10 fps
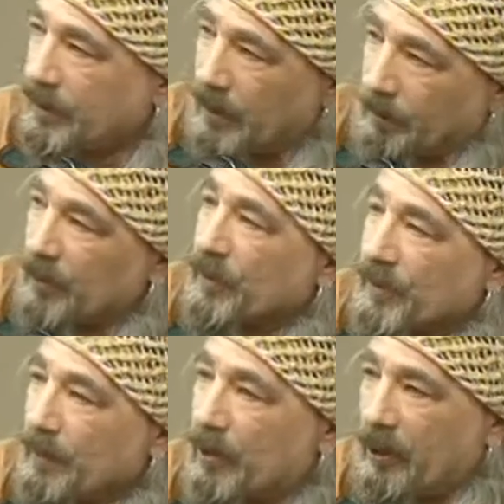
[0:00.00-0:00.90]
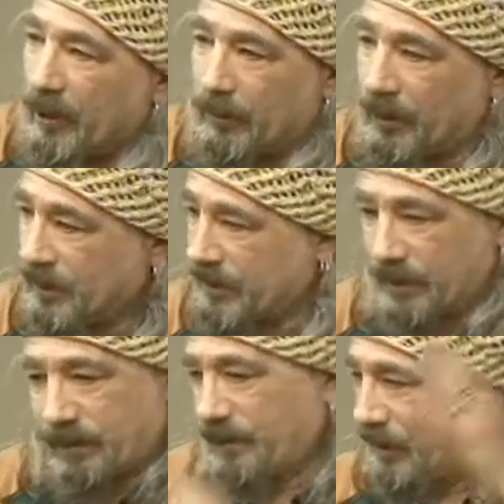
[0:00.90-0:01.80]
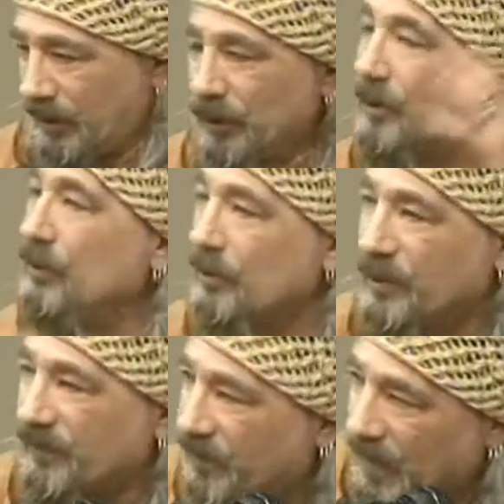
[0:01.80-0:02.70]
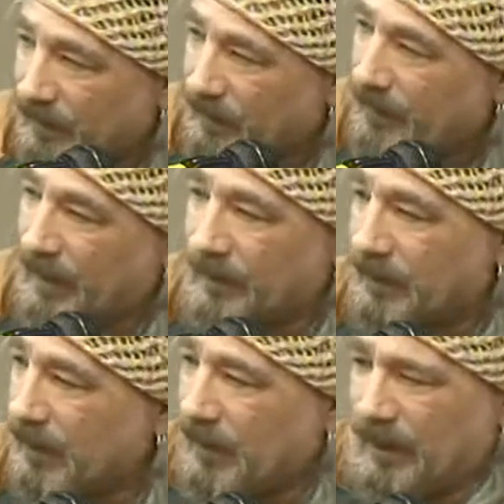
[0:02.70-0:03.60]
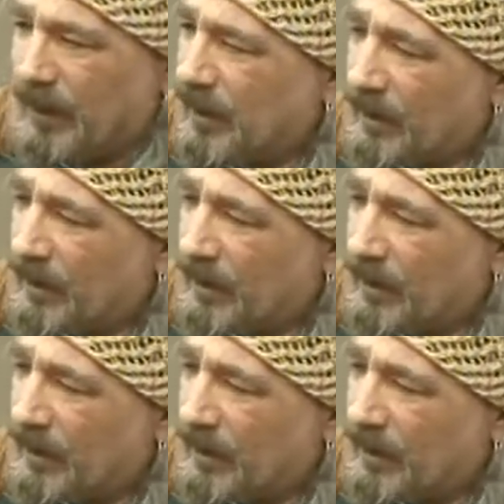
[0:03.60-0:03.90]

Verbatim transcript: her birthday party was a huge event that you know,